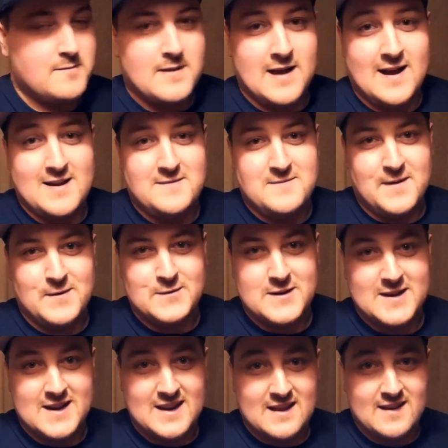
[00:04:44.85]

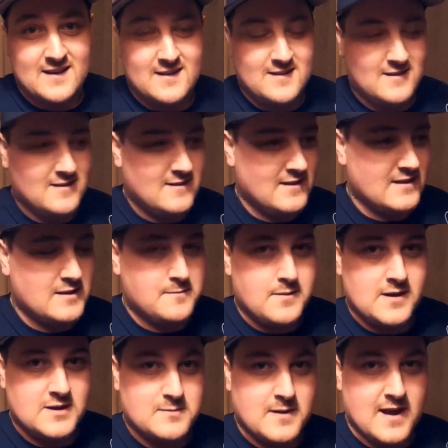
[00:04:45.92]
blindfolded in here in the
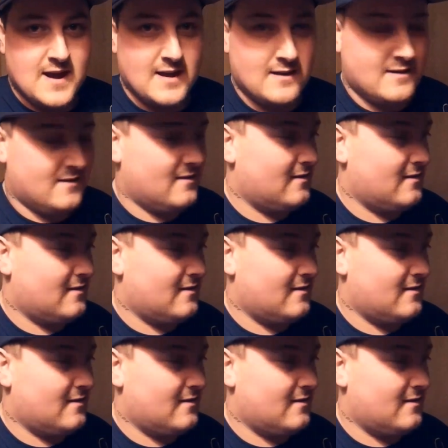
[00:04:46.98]
pitch black.